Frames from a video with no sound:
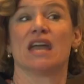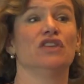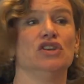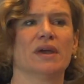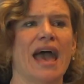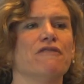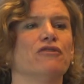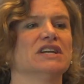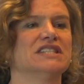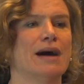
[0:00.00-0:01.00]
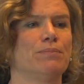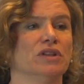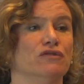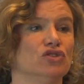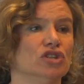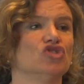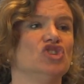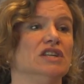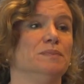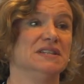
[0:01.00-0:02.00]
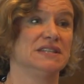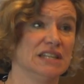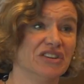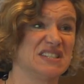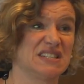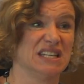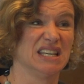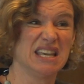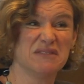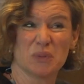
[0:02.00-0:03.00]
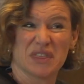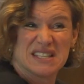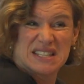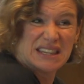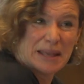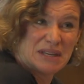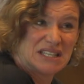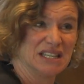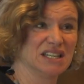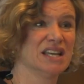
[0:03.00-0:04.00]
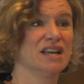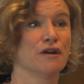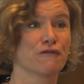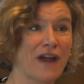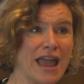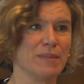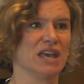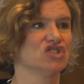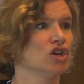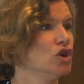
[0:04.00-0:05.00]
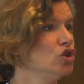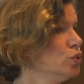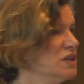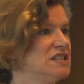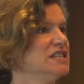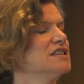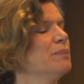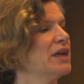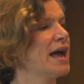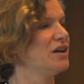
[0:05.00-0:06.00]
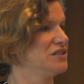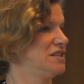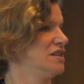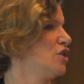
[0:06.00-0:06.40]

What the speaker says: In the UK, for example, if you took GDP seriously, even with its limited framings, you would see something else.